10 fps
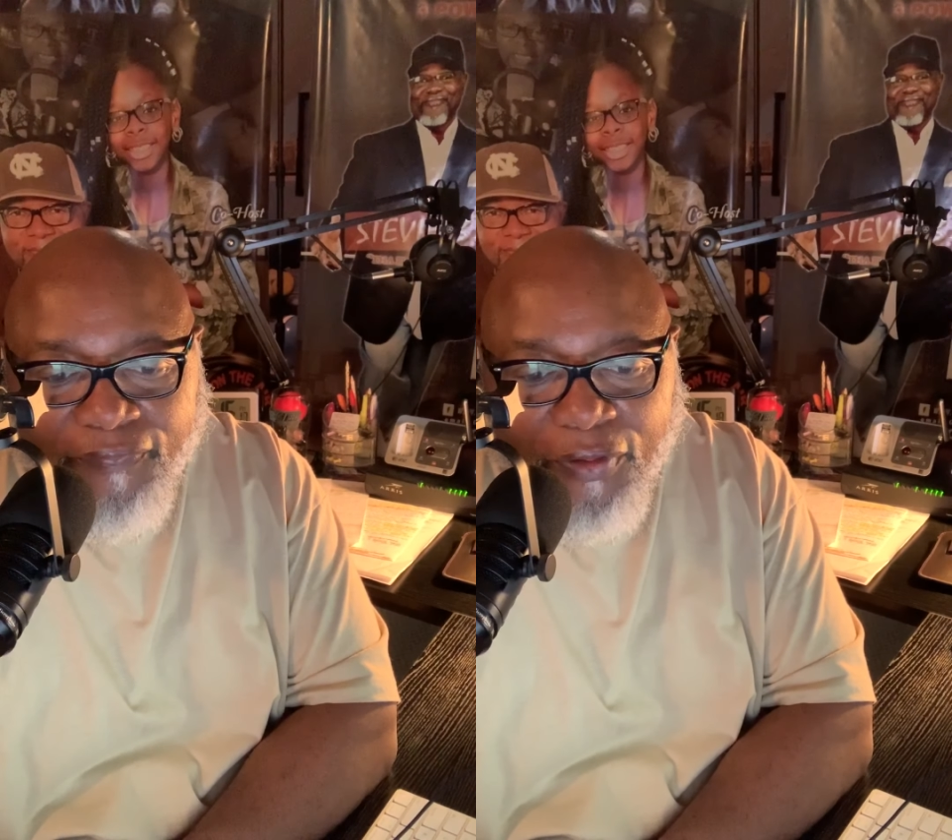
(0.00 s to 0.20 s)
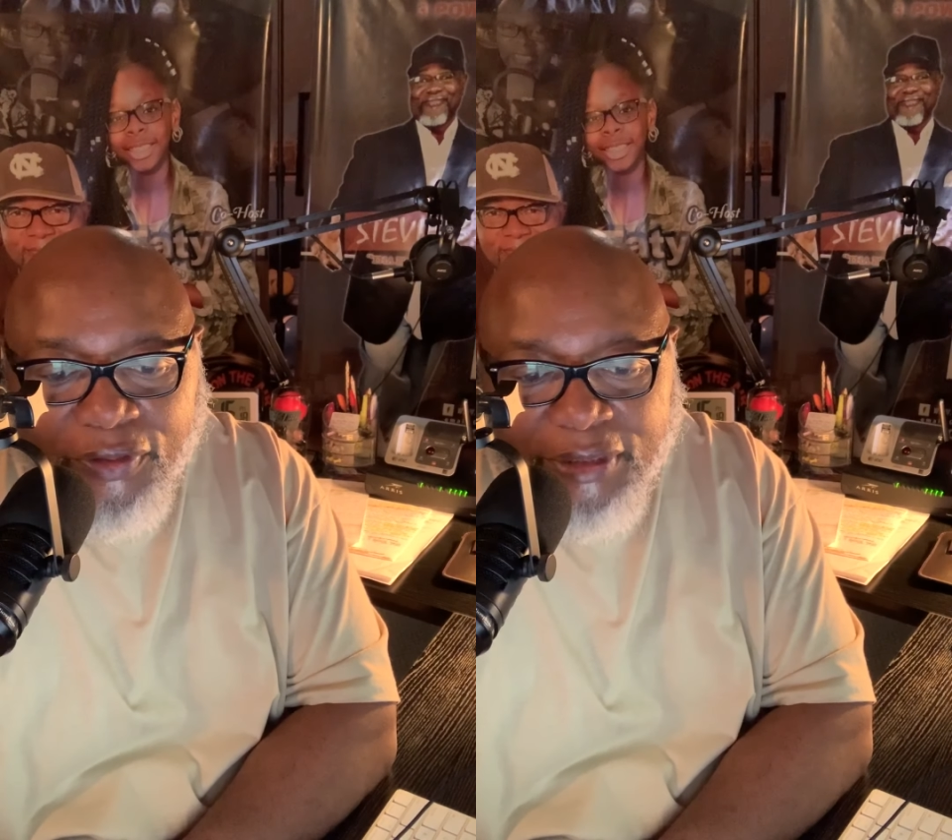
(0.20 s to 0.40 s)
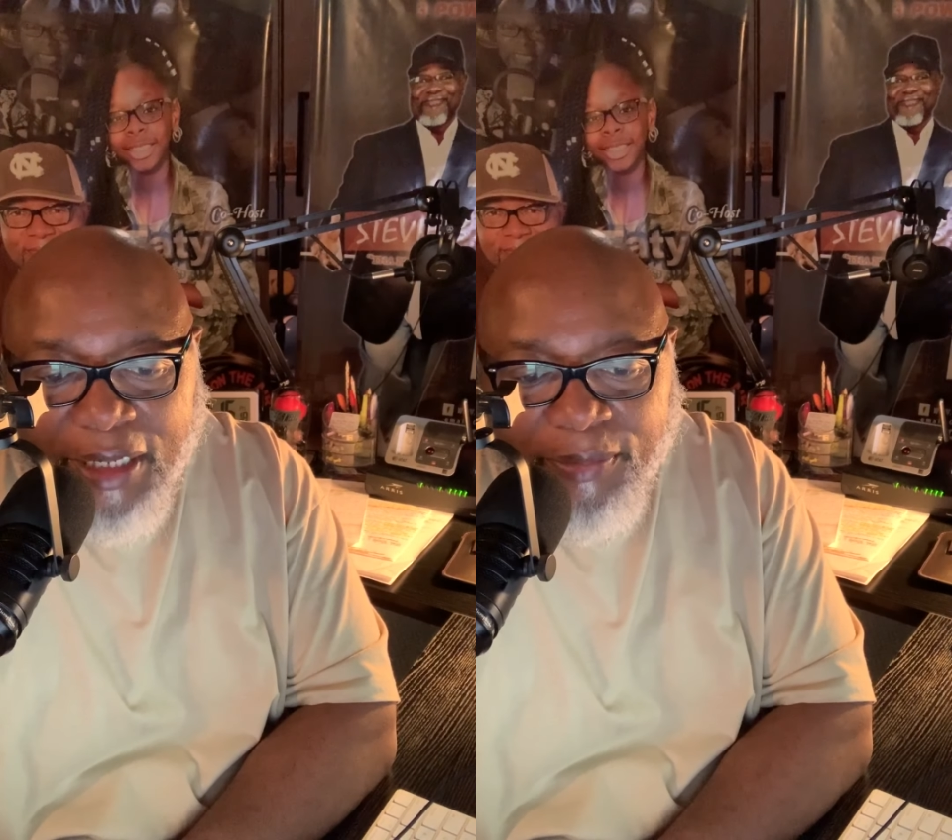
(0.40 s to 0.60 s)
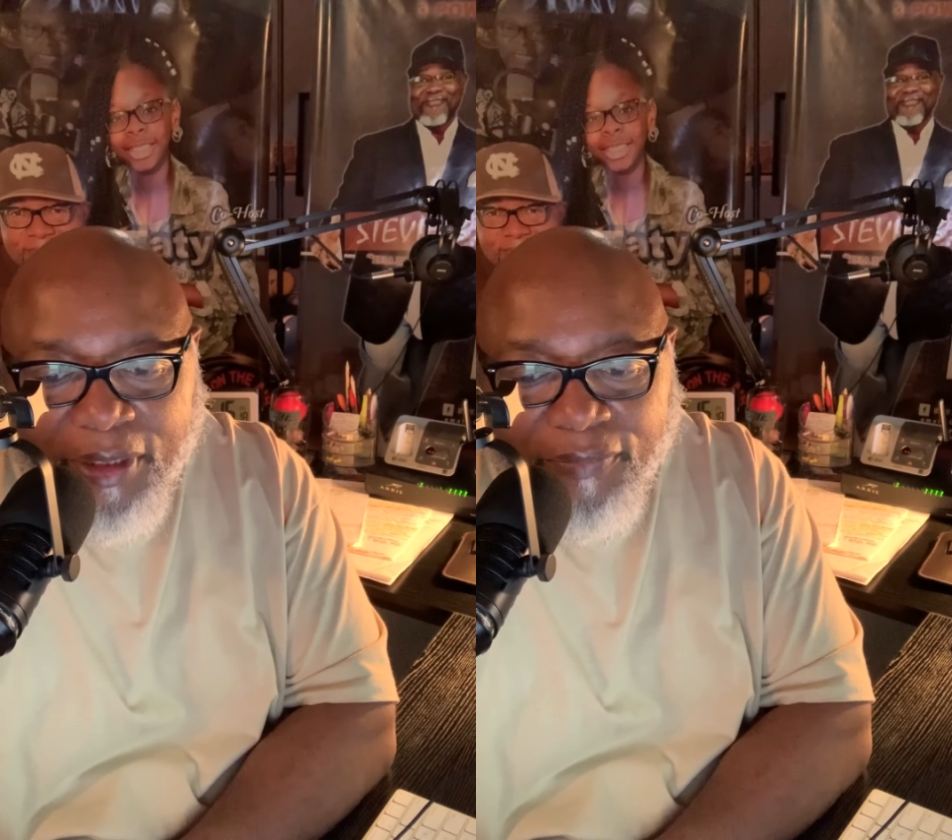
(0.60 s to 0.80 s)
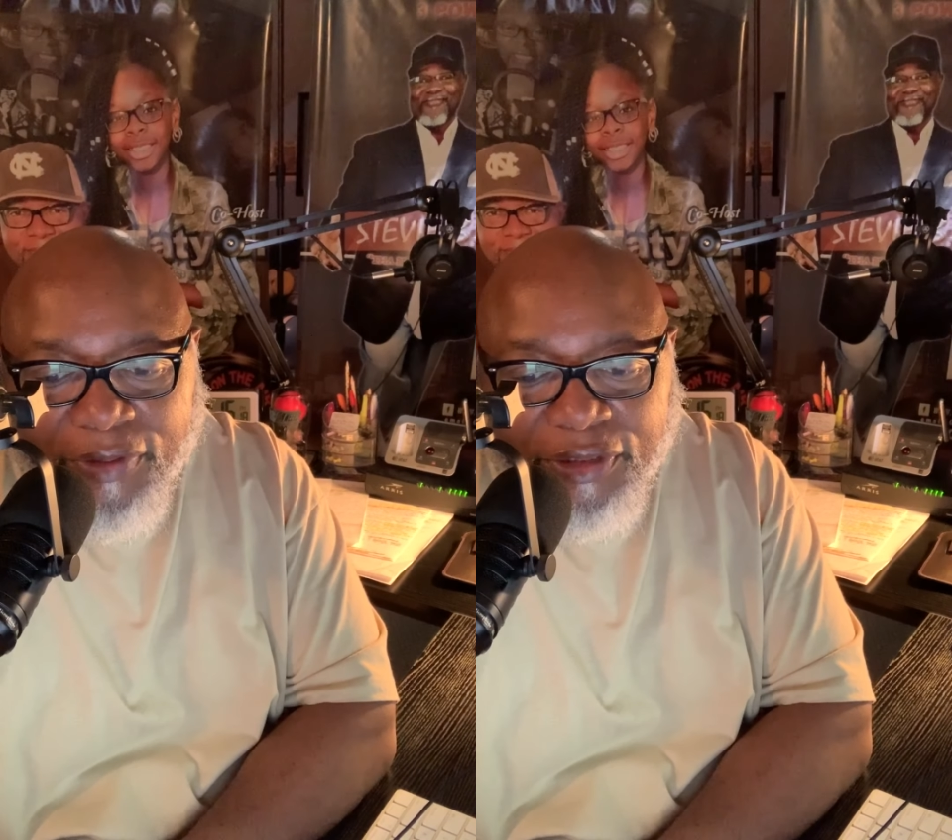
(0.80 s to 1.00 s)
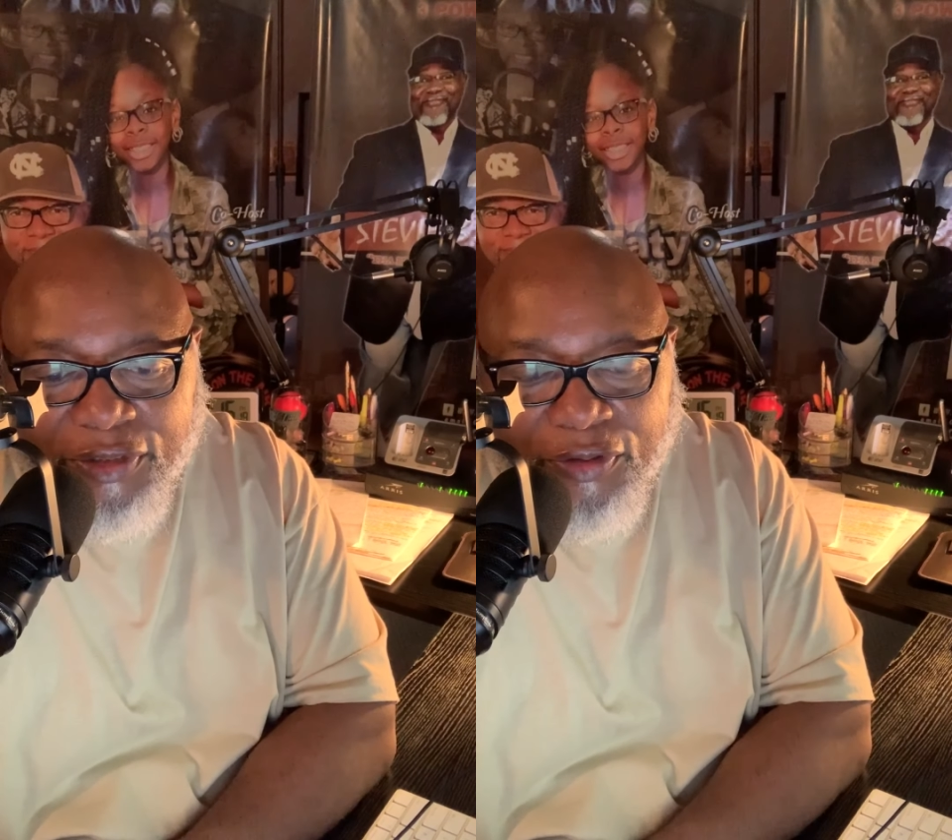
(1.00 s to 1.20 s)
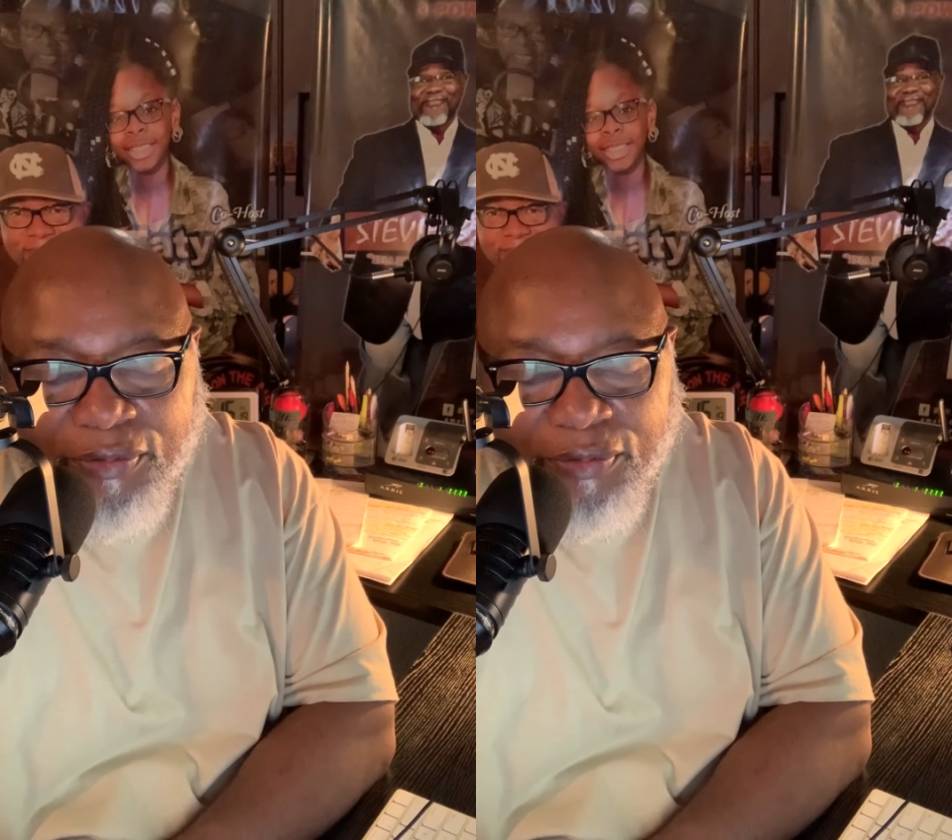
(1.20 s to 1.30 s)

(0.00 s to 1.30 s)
first segment of the show,